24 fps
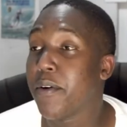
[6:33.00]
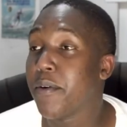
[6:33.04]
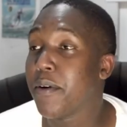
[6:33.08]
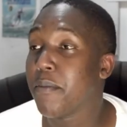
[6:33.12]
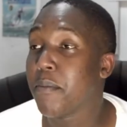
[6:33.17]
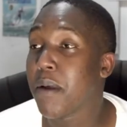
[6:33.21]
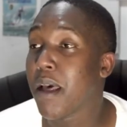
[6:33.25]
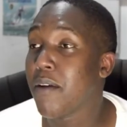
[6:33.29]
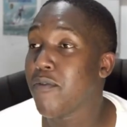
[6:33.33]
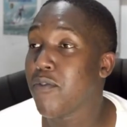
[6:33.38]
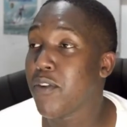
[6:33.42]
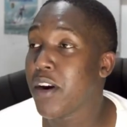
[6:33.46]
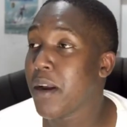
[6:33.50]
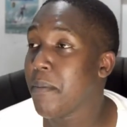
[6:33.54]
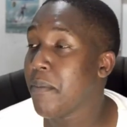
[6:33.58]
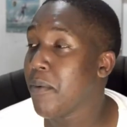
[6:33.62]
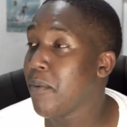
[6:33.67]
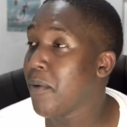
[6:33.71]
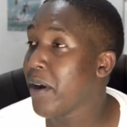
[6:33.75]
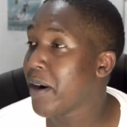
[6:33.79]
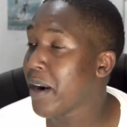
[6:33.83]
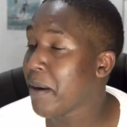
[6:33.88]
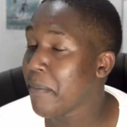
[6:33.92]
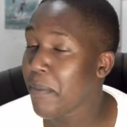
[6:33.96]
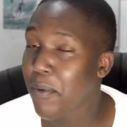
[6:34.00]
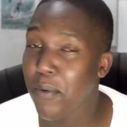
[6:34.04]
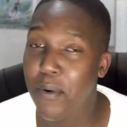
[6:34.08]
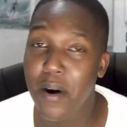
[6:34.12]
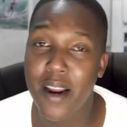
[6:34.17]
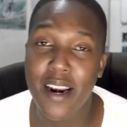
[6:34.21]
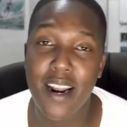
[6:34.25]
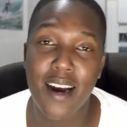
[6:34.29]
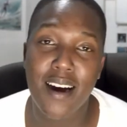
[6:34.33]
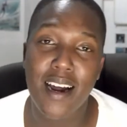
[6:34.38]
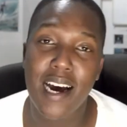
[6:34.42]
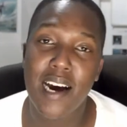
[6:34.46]
what I have for number
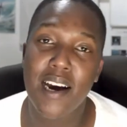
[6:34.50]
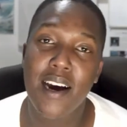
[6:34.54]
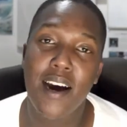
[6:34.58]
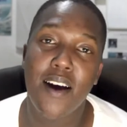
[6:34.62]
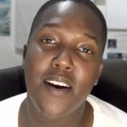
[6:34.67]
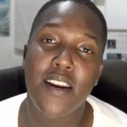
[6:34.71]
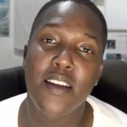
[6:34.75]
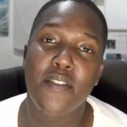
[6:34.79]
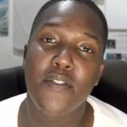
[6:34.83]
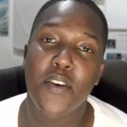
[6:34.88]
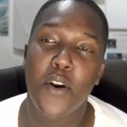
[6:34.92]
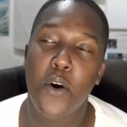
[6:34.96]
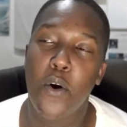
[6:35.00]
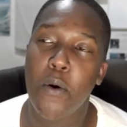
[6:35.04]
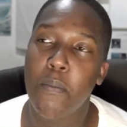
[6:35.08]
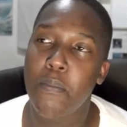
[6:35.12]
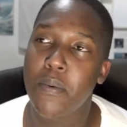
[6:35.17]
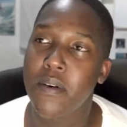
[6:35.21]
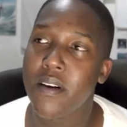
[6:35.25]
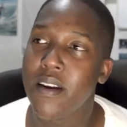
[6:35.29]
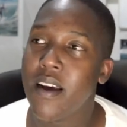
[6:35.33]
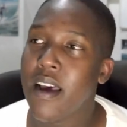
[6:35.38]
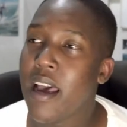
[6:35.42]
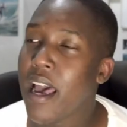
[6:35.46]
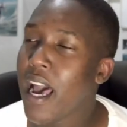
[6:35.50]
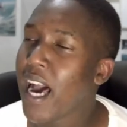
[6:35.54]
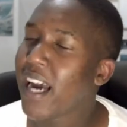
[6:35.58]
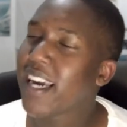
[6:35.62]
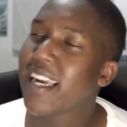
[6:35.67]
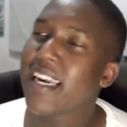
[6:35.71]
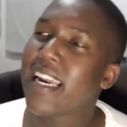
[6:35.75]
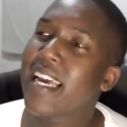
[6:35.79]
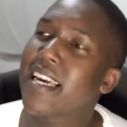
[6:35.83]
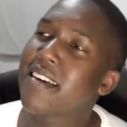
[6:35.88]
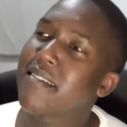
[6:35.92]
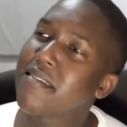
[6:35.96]
one. I'll leave it open. I'll
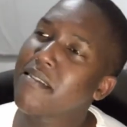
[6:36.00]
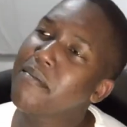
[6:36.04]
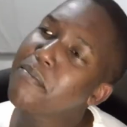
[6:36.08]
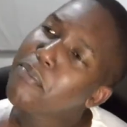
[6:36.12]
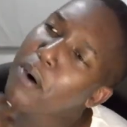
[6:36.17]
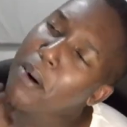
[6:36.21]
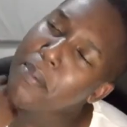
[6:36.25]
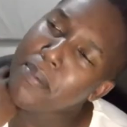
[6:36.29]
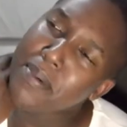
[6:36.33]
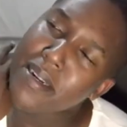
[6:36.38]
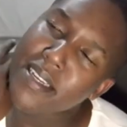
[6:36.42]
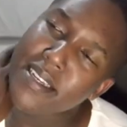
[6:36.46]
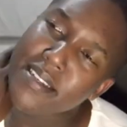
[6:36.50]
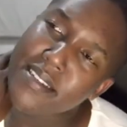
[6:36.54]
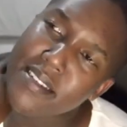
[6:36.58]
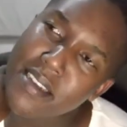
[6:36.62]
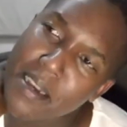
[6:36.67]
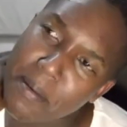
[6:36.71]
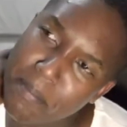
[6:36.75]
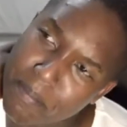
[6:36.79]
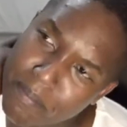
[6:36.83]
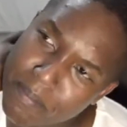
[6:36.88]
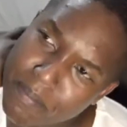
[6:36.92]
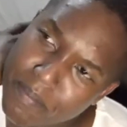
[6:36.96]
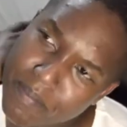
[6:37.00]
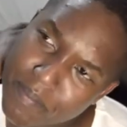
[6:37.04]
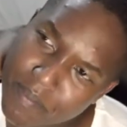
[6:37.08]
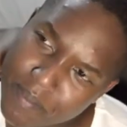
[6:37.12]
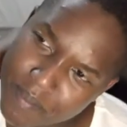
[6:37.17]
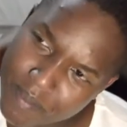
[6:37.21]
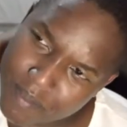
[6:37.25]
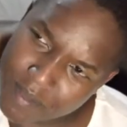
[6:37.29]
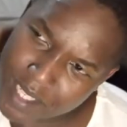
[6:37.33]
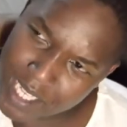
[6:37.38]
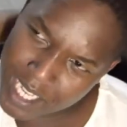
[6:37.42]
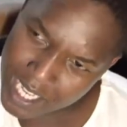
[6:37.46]
get like probably some
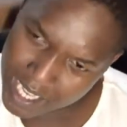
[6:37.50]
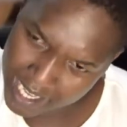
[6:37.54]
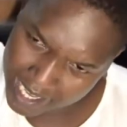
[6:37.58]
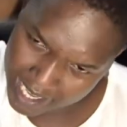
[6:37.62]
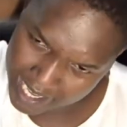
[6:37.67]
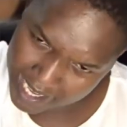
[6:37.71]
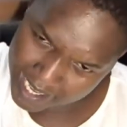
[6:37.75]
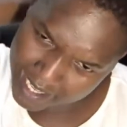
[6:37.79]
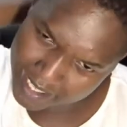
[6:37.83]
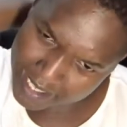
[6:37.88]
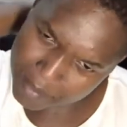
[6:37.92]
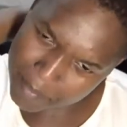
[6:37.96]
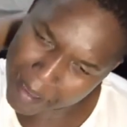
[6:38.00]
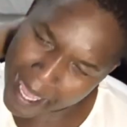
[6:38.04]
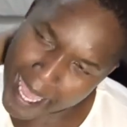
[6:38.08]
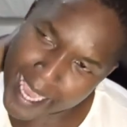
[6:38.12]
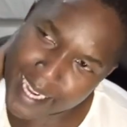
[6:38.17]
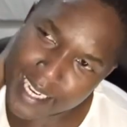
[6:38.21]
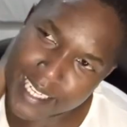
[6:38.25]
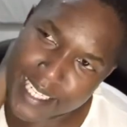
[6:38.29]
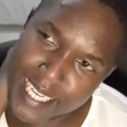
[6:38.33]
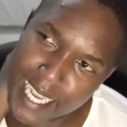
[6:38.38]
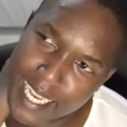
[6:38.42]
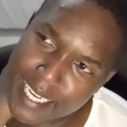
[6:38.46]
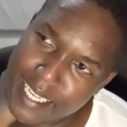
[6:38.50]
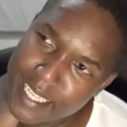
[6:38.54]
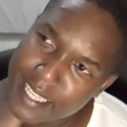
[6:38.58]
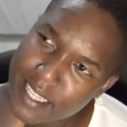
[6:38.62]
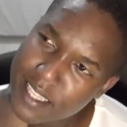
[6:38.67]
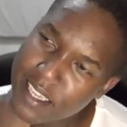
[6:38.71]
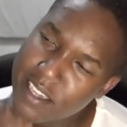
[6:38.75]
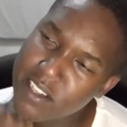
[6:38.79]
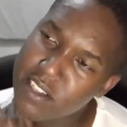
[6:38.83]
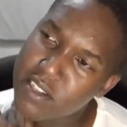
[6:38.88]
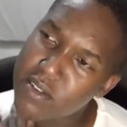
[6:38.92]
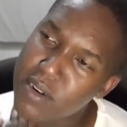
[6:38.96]
handy dandy
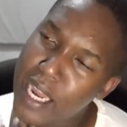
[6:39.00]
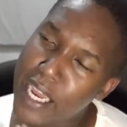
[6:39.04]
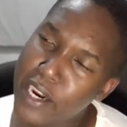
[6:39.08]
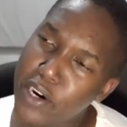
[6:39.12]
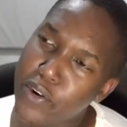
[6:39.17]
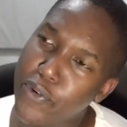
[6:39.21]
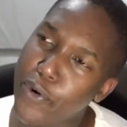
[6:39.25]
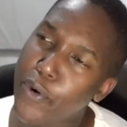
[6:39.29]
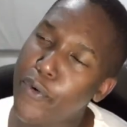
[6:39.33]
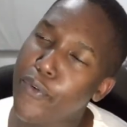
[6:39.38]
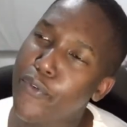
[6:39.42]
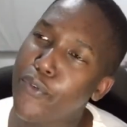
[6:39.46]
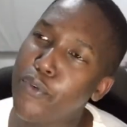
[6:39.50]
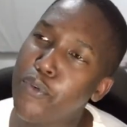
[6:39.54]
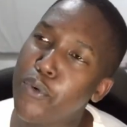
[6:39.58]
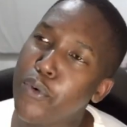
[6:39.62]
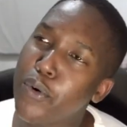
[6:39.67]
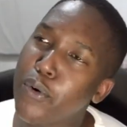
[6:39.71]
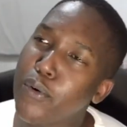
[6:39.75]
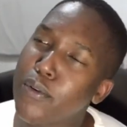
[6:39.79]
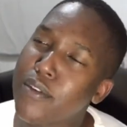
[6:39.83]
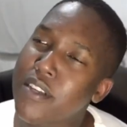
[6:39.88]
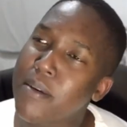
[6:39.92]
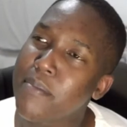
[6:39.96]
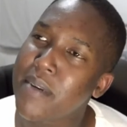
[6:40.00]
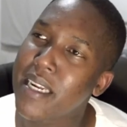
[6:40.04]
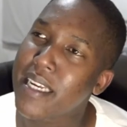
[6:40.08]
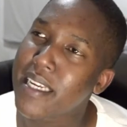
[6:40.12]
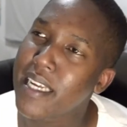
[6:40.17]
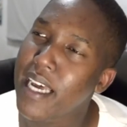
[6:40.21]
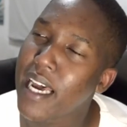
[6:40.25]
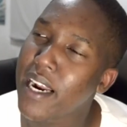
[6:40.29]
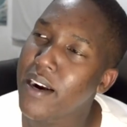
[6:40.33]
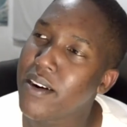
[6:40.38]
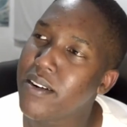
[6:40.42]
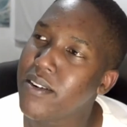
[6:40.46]
things to like grow food or something like
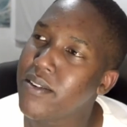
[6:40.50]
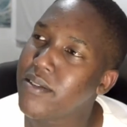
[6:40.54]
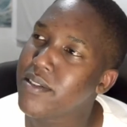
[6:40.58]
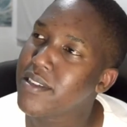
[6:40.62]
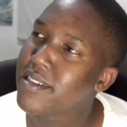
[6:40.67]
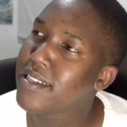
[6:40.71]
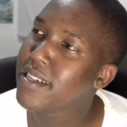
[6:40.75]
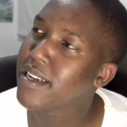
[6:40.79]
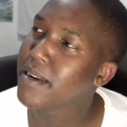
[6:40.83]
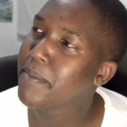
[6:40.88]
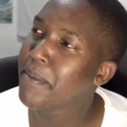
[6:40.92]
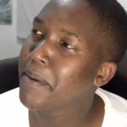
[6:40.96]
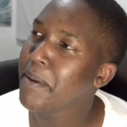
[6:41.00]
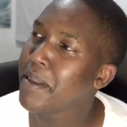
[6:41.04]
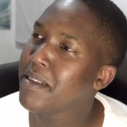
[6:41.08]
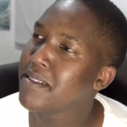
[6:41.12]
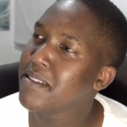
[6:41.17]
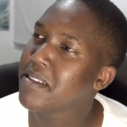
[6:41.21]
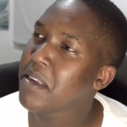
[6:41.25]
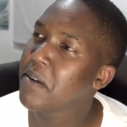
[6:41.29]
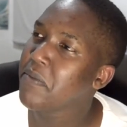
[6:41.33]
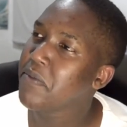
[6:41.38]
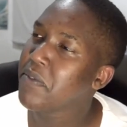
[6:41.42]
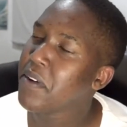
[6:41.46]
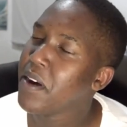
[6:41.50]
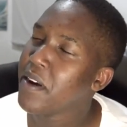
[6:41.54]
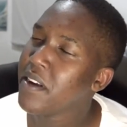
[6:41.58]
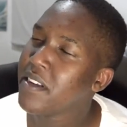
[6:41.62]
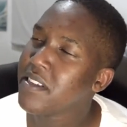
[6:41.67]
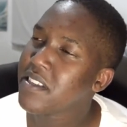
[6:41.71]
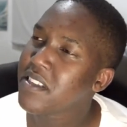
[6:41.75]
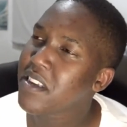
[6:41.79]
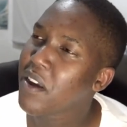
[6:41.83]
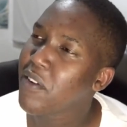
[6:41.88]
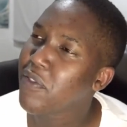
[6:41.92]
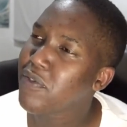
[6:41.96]
that. I don't know, just to be
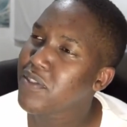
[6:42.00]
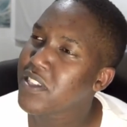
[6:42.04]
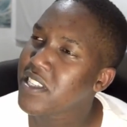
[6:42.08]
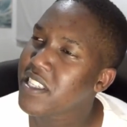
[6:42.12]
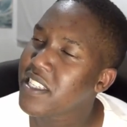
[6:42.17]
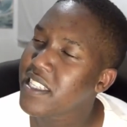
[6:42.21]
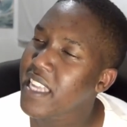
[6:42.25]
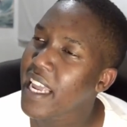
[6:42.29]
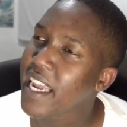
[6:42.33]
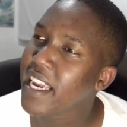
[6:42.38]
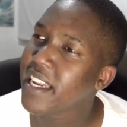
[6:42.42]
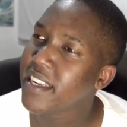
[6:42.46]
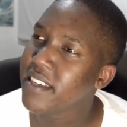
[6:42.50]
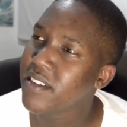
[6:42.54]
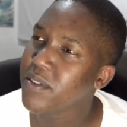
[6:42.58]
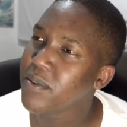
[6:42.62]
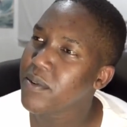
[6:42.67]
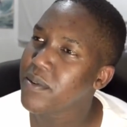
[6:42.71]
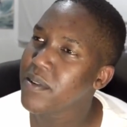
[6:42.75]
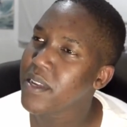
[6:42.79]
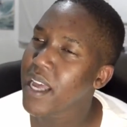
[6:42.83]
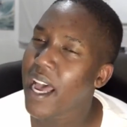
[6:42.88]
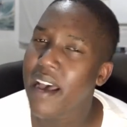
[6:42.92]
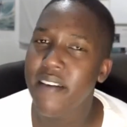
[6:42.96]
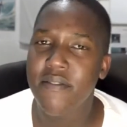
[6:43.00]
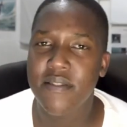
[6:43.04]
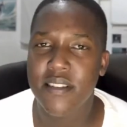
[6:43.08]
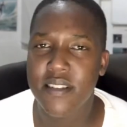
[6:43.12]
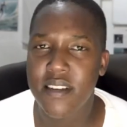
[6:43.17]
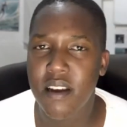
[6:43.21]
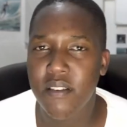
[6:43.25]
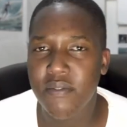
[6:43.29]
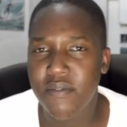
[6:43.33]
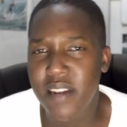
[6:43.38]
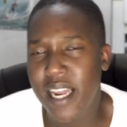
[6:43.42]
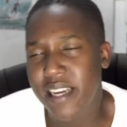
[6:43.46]
self-sustained or have
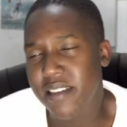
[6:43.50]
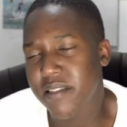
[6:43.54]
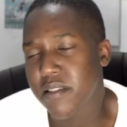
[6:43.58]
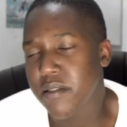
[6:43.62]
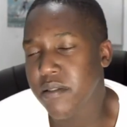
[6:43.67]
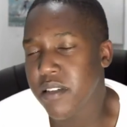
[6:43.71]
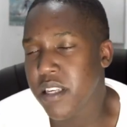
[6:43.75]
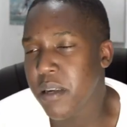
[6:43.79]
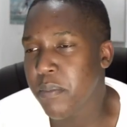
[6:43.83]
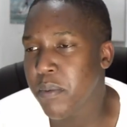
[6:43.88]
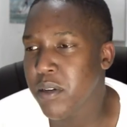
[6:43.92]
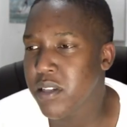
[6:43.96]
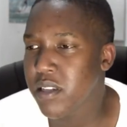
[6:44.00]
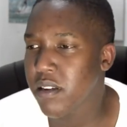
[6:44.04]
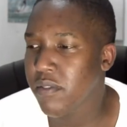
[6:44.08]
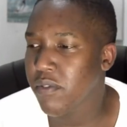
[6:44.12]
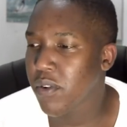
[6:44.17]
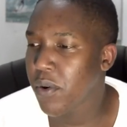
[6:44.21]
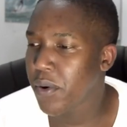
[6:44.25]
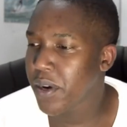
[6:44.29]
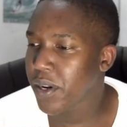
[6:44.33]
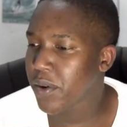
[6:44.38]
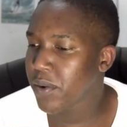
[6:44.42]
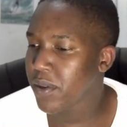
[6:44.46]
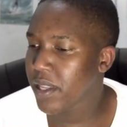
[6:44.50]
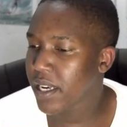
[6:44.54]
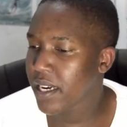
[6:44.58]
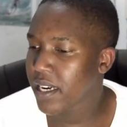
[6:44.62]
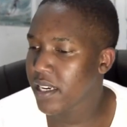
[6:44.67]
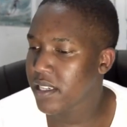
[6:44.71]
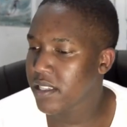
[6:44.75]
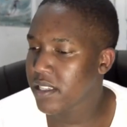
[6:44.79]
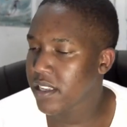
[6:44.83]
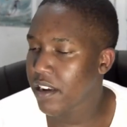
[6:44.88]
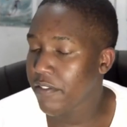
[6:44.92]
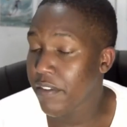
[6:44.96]
self, like to keep yourself going, all that kind
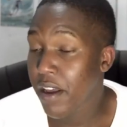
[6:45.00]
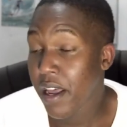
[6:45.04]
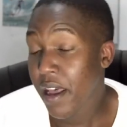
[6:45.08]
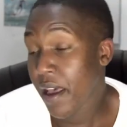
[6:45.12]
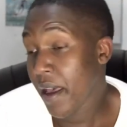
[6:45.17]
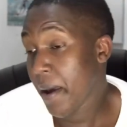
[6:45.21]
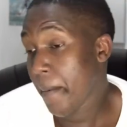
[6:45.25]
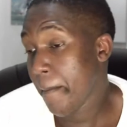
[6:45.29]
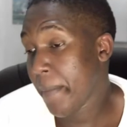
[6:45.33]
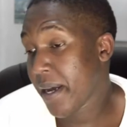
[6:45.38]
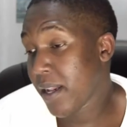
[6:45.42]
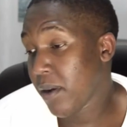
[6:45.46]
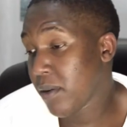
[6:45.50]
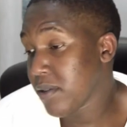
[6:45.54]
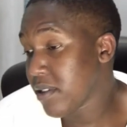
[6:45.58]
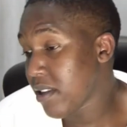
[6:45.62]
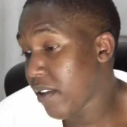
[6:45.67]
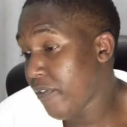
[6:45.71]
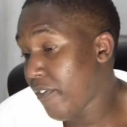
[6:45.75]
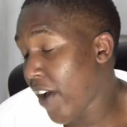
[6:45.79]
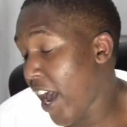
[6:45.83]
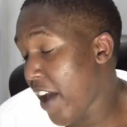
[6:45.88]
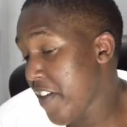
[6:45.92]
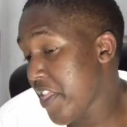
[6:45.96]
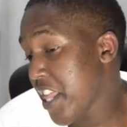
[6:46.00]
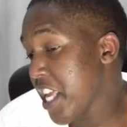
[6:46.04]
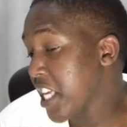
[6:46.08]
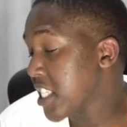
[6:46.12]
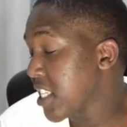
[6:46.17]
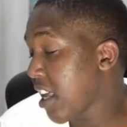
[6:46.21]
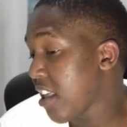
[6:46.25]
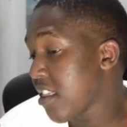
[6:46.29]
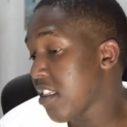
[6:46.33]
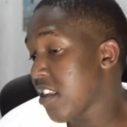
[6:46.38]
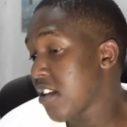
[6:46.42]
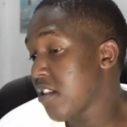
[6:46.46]
of stuff. But those are the five things
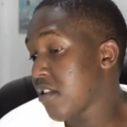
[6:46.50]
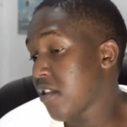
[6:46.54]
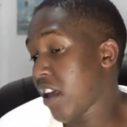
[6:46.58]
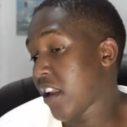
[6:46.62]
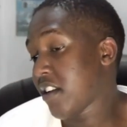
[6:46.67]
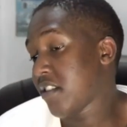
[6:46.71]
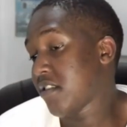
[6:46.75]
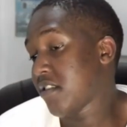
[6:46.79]
I think